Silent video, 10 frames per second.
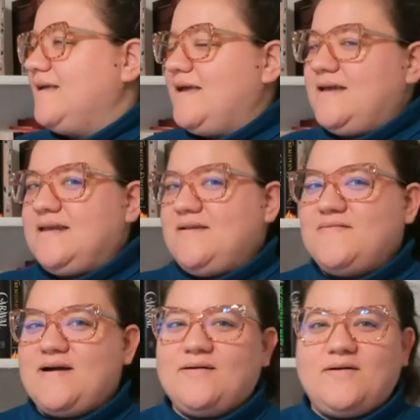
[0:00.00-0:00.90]
and I
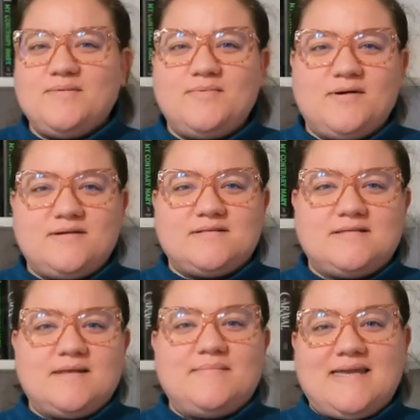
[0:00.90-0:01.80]
found all the books
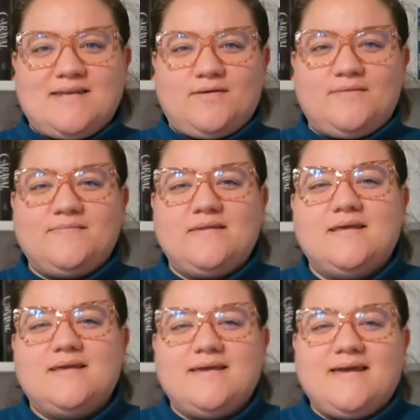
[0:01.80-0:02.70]
and my Kindle,
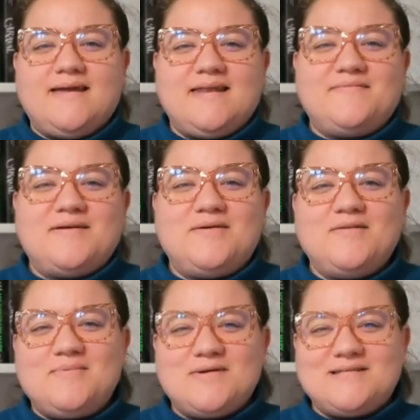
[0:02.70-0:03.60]
and I found all
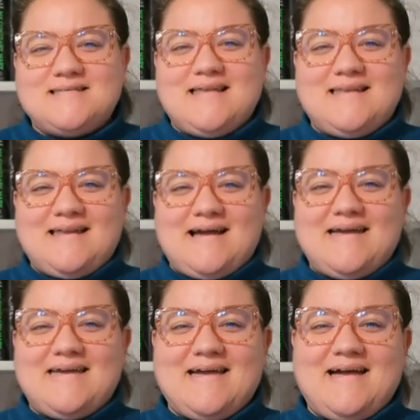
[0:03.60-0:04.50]
the books that I
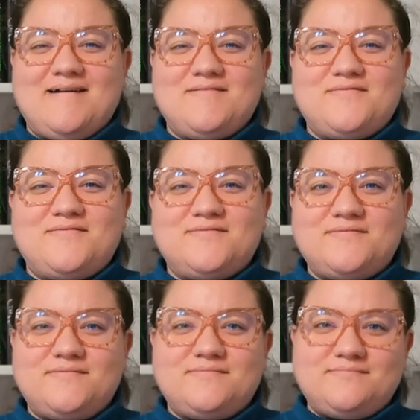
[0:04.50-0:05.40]
have
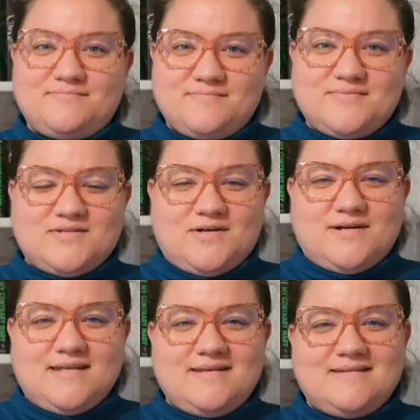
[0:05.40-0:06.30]

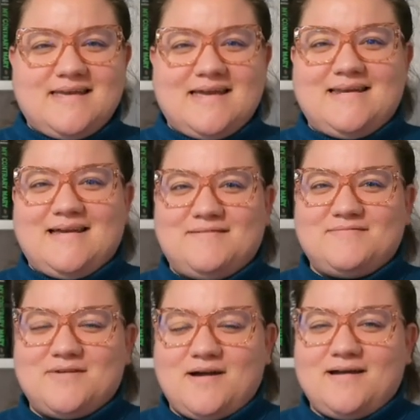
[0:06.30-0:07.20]
started and
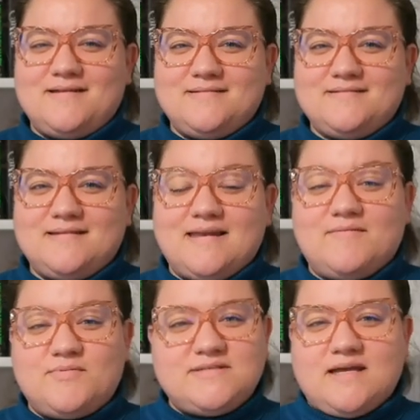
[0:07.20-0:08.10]
have
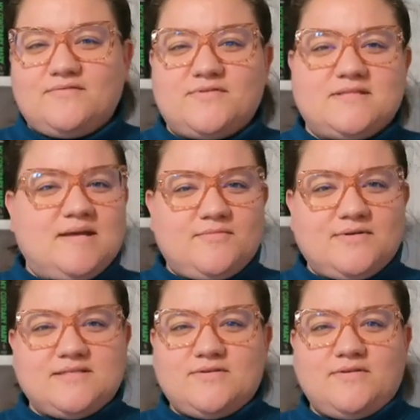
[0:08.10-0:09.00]
put down for some
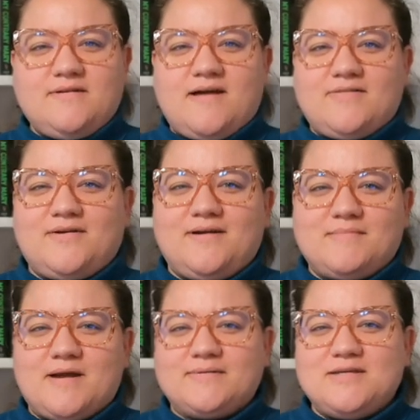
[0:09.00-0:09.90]
reason or another. I'm
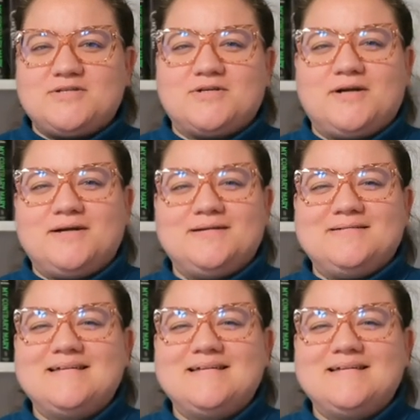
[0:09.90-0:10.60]
not really sure.